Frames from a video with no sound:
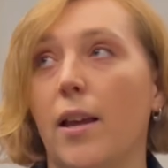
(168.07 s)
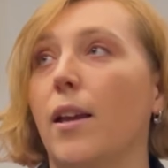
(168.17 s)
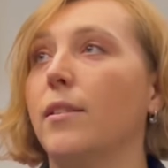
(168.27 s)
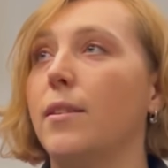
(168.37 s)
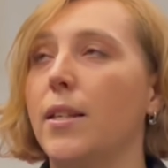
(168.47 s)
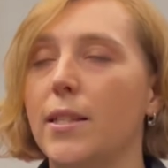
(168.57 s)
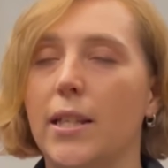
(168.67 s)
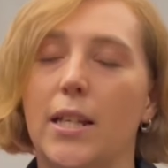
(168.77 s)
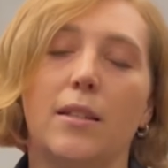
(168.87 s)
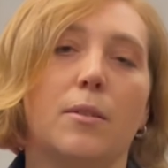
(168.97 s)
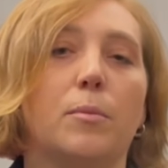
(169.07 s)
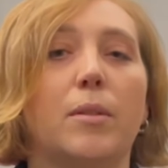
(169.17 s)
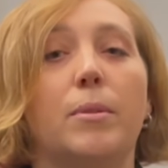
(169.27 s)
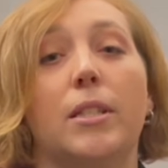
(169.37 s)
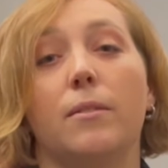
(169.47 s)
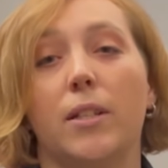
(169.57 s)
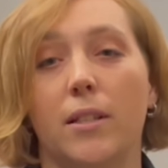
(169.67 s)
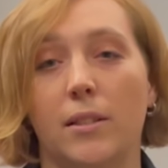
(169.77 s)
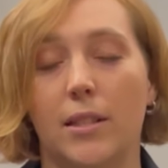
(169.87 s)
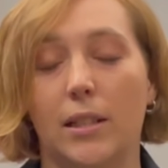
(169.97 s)
and this kit will be
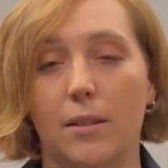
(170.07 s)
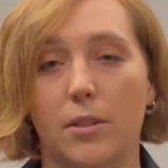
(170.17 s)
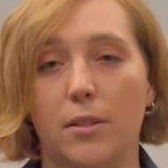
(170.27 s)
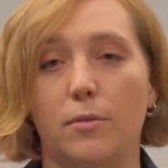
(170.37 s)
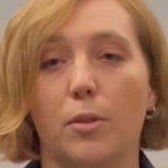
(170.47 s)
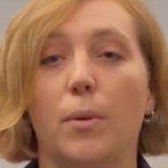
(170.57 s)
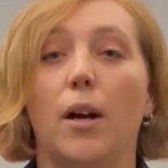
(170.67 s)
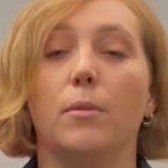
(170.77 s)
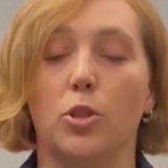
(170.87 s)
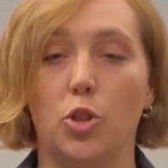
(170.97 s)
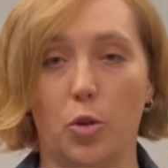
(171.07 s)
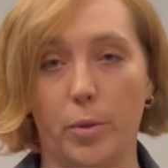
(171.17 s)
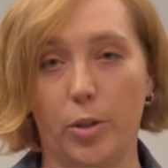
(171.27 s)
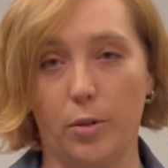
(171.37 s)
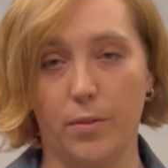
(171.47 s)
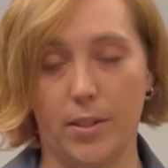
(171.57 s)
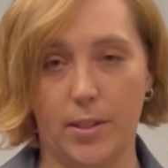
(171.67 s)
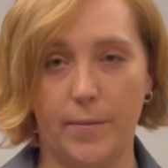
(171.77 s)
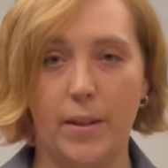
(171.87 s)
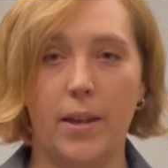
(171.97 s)
delivered from our German office.